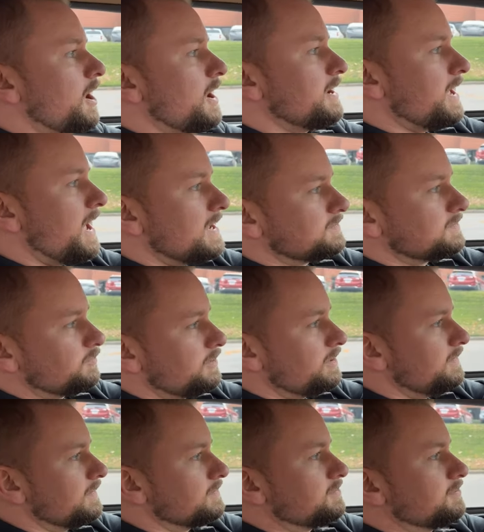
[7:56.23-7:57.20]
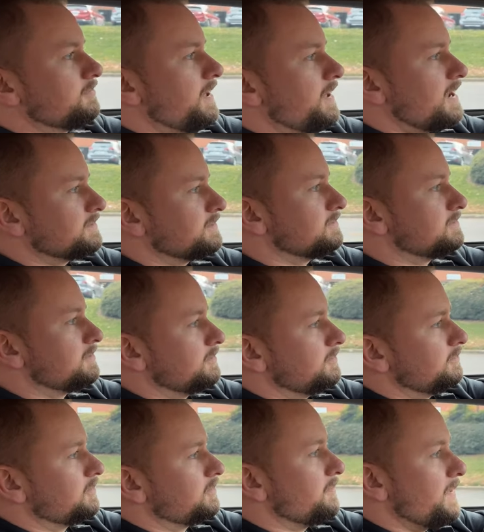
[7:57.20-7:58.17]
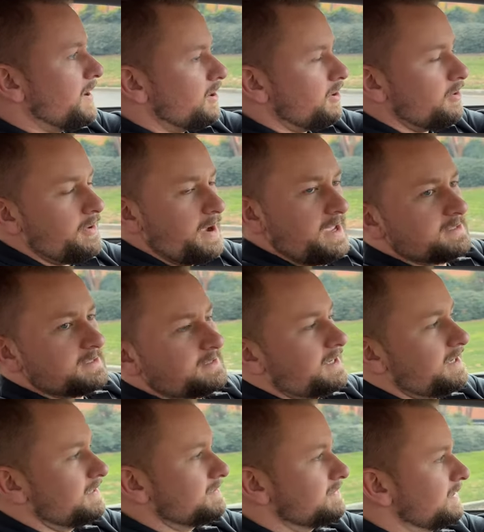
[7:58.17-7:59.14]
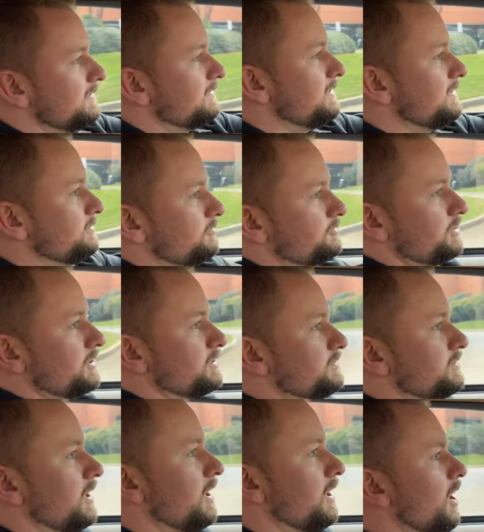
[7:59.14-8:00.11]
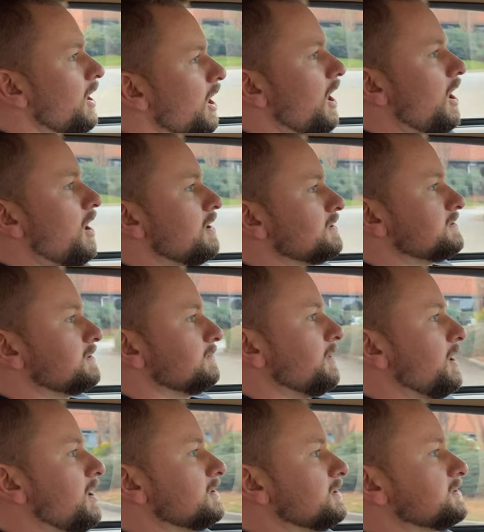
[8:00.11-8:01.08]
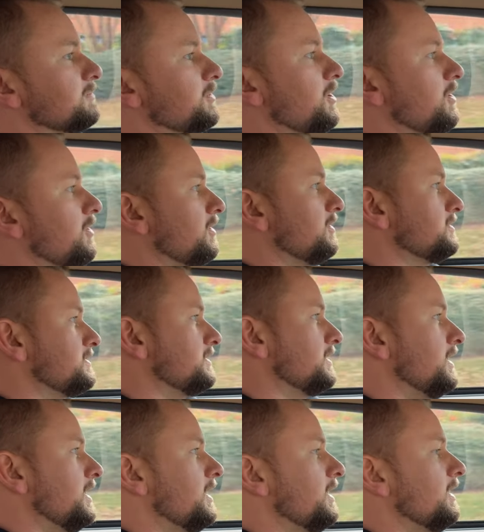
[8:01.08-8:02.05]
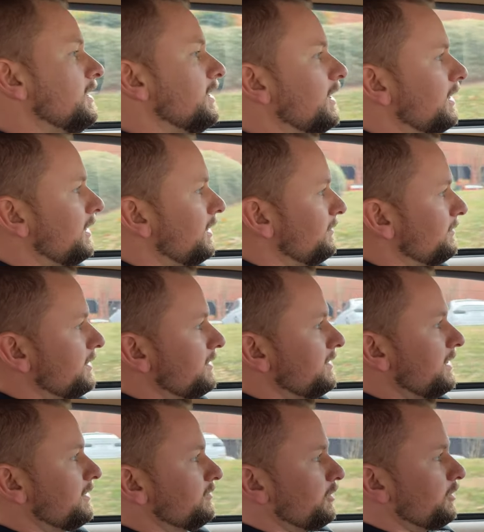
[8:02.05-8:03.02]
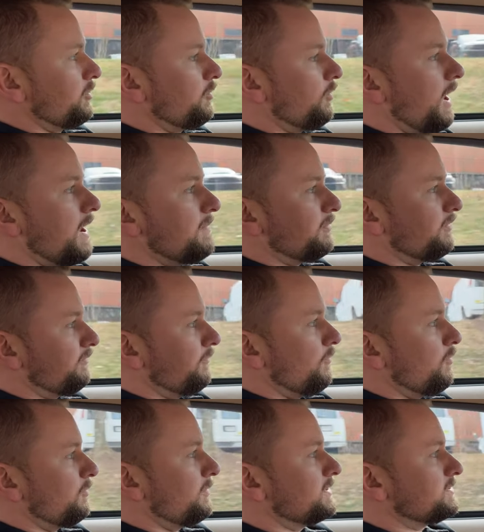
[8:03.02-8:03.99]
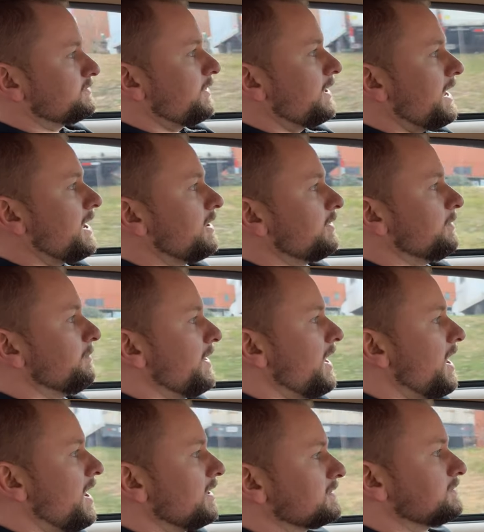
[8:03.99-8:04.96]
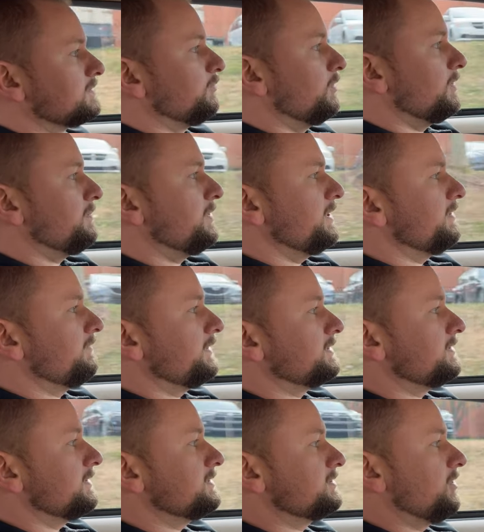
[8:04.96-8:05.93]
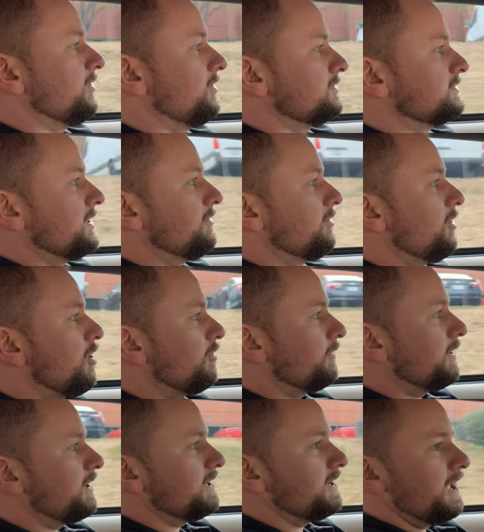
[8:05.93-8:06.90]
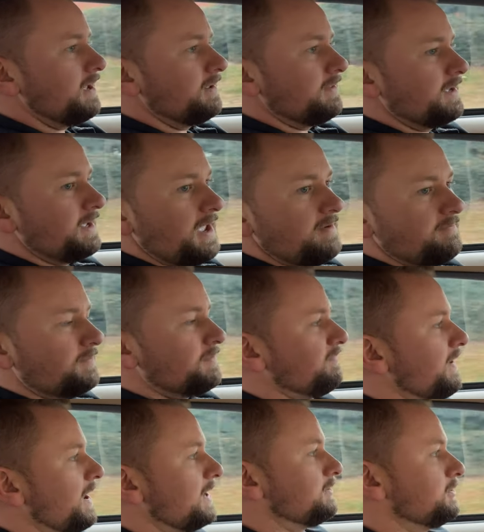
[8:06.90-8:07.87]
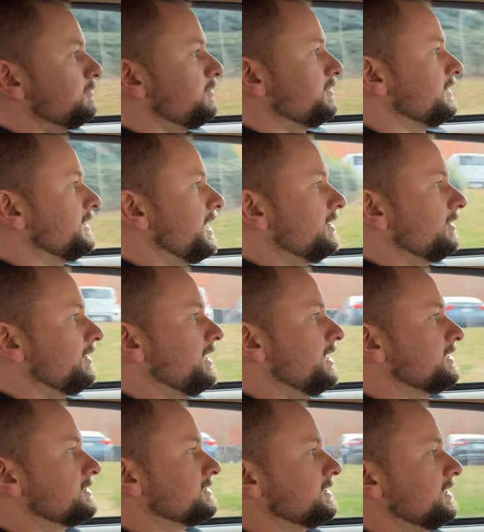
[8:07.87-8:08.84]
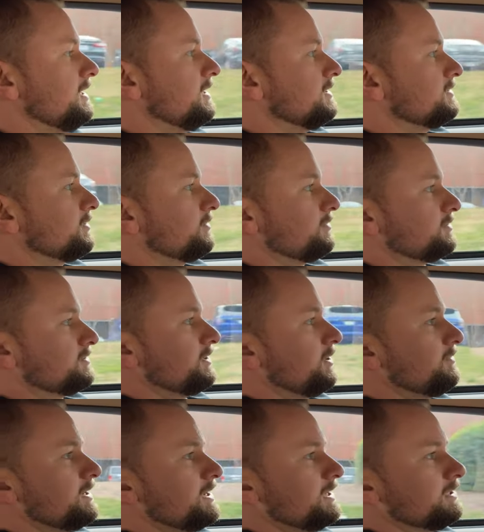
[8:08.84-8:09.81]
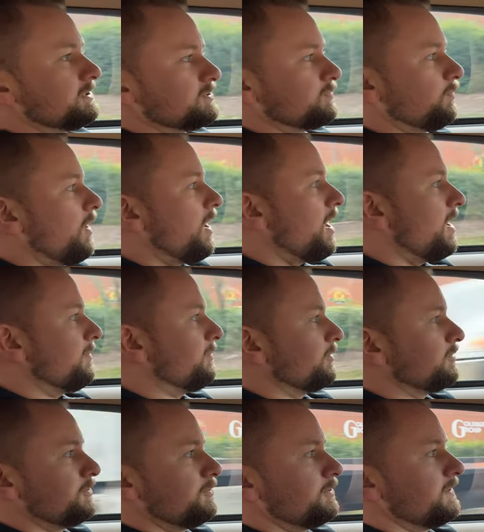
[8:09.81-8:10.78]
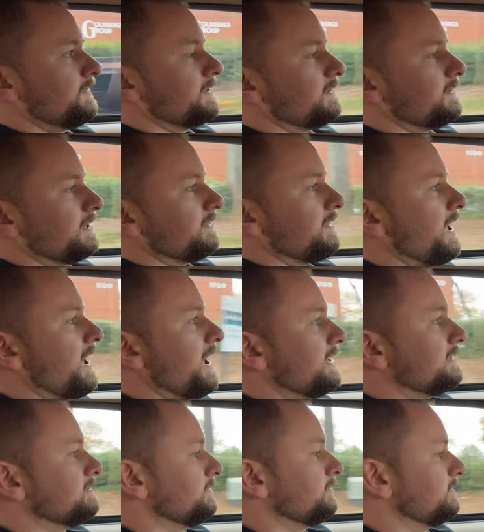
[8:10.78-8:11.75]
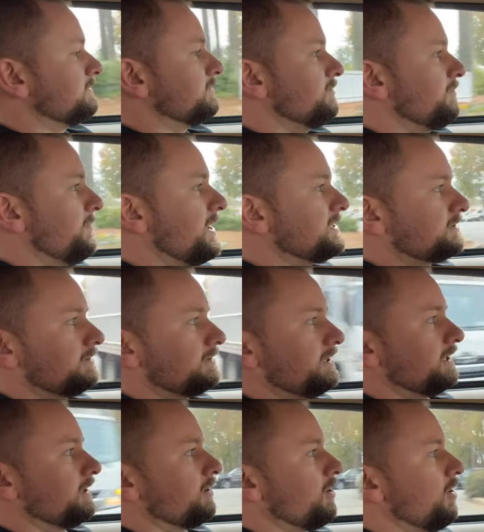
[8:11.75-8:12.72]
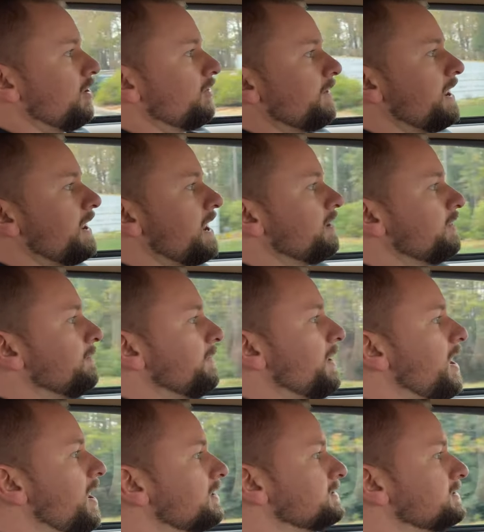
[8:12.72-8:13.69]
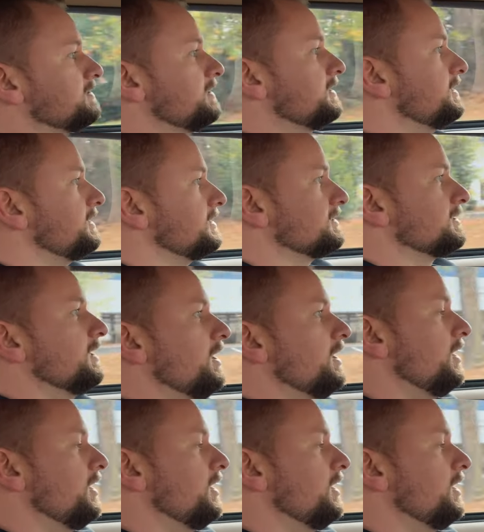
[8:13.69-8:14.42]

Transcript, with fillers: right, guys, we're in the 2002 Camaro SS, and these are just awesome, awesome cars. Um, they, are great performance right out of the box. One benefit to these cars, they are already, they came from the factory with an LS, so there's no need to swap or do anything like that. So you basically get a car right out of the box that is